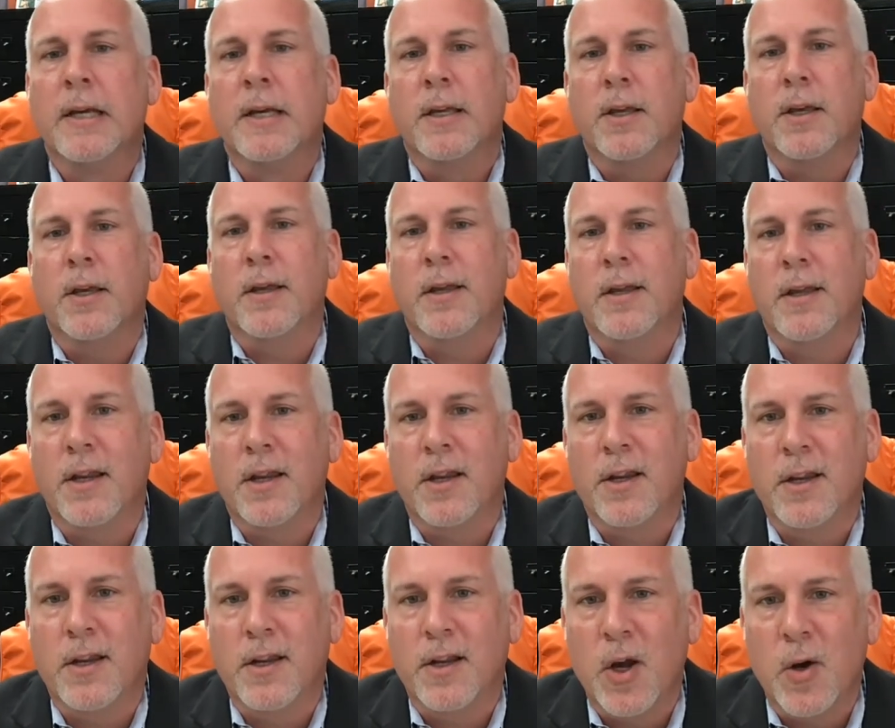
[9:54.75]

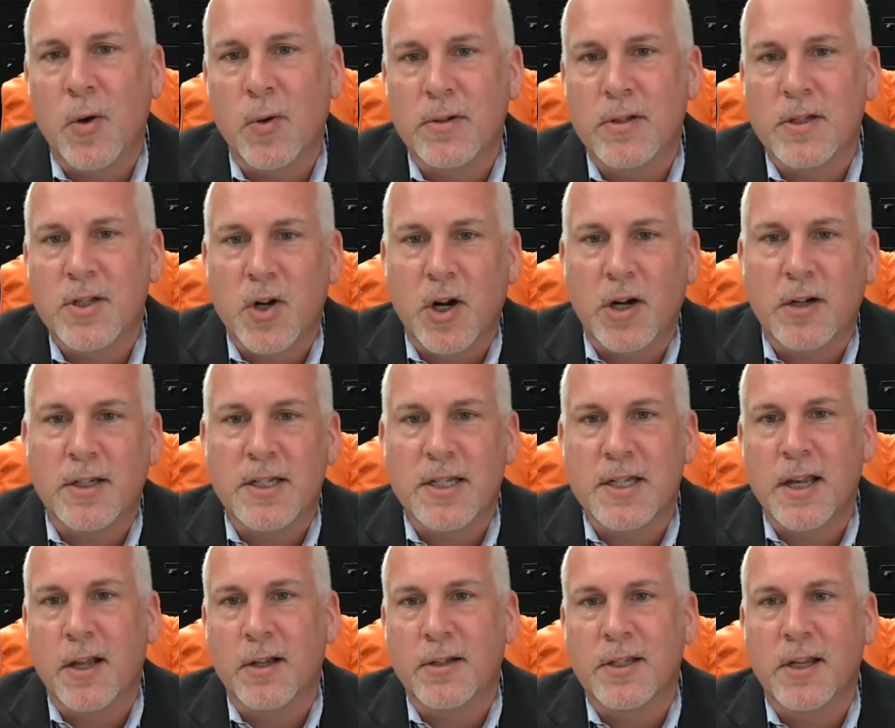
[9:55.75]
you don't start to
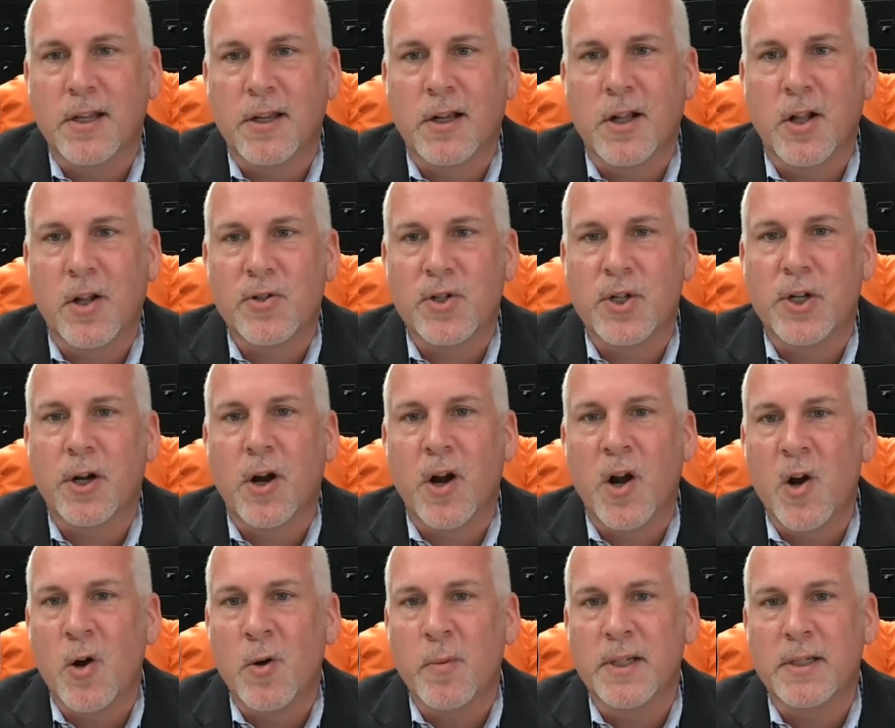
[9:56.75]
sell to close to your
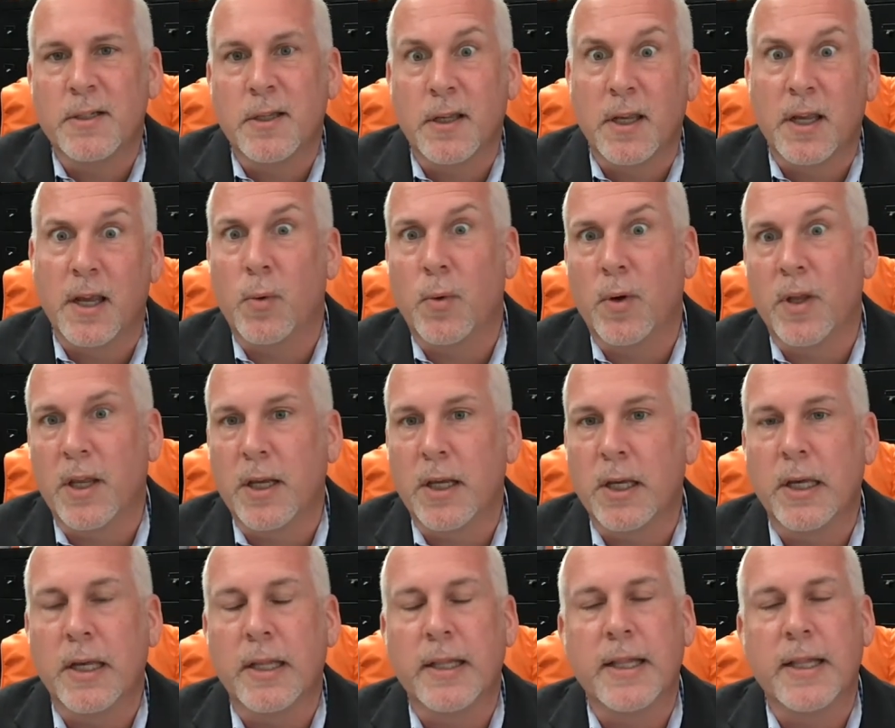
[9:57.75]
home until you get really good.